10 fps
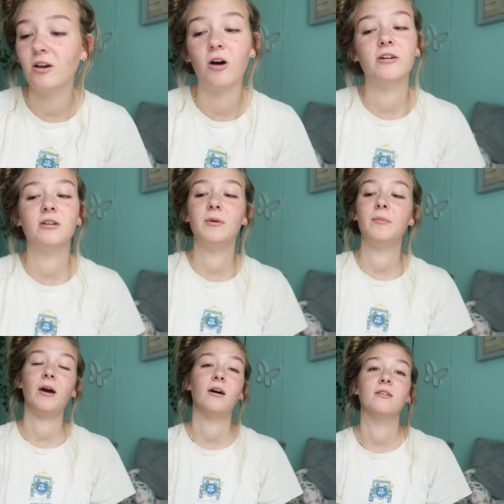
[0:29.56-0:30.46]
all gonna be
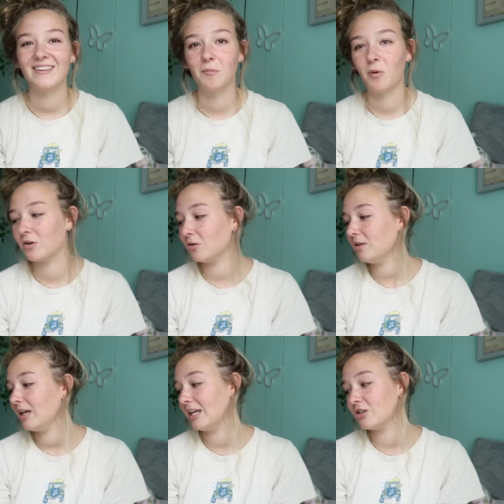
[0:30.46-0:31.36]
about The
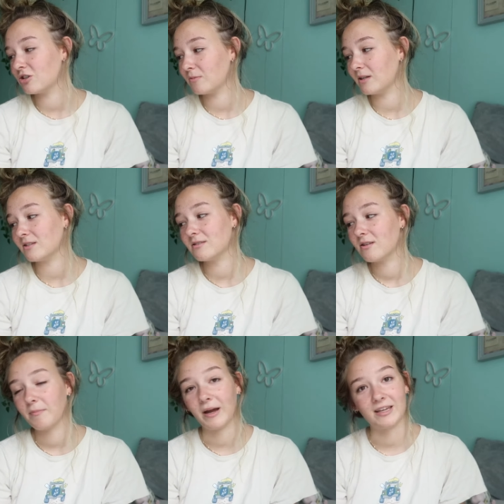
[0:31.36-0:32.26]
Mortal Instruments
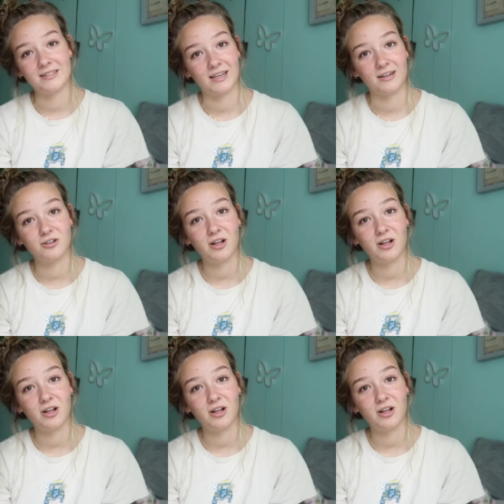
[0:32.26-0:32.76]
by Cassandra